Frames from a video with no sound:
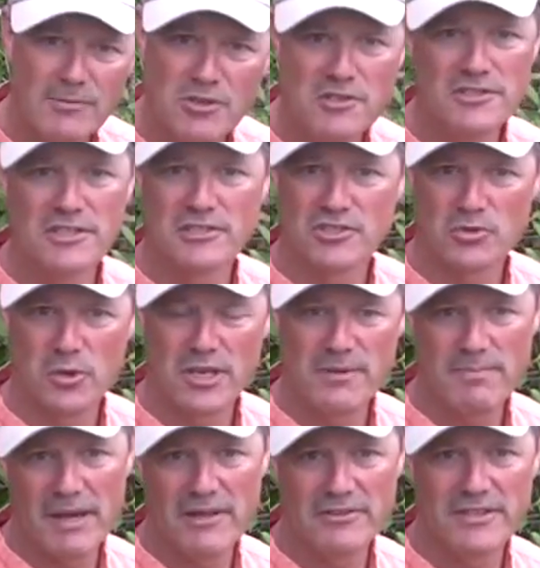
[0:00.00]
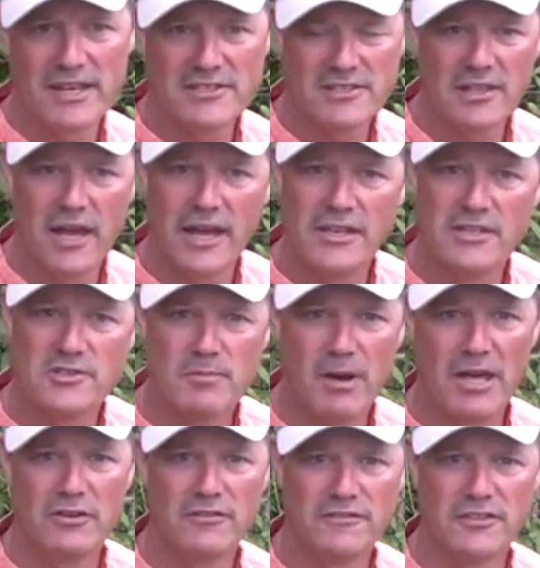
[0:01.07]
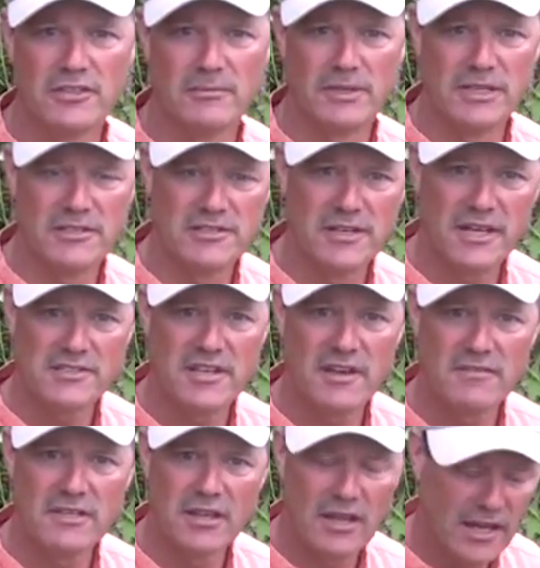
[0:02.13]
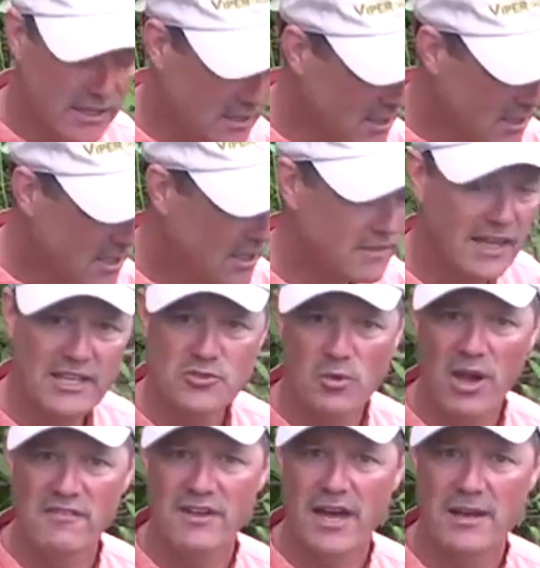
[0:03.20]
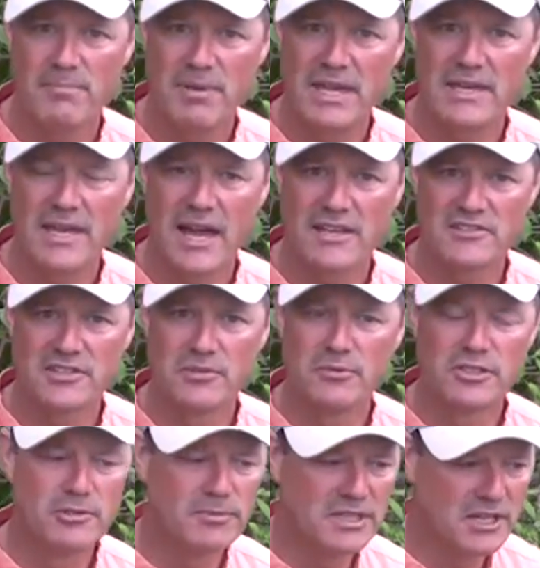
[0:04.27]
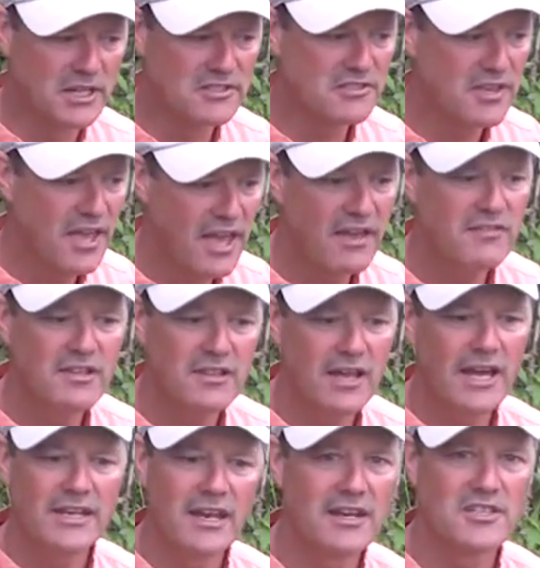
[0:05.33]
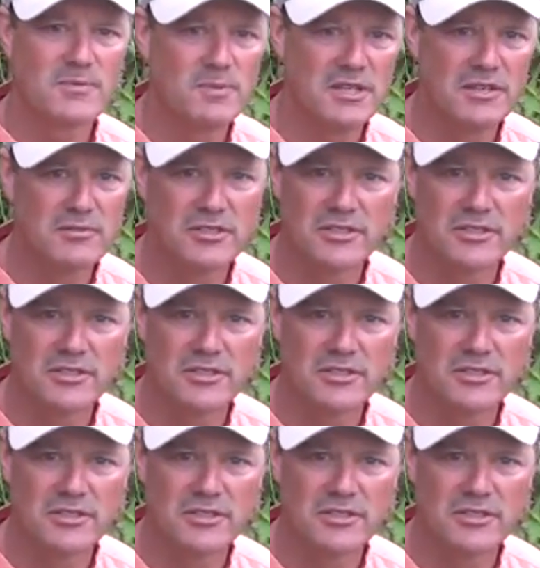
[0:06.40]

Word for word: I'm using is 20-pound test line. It's monofilament. It's a nice heavy line, and that's why I've got a bait casting reel, because heavy line on a spinning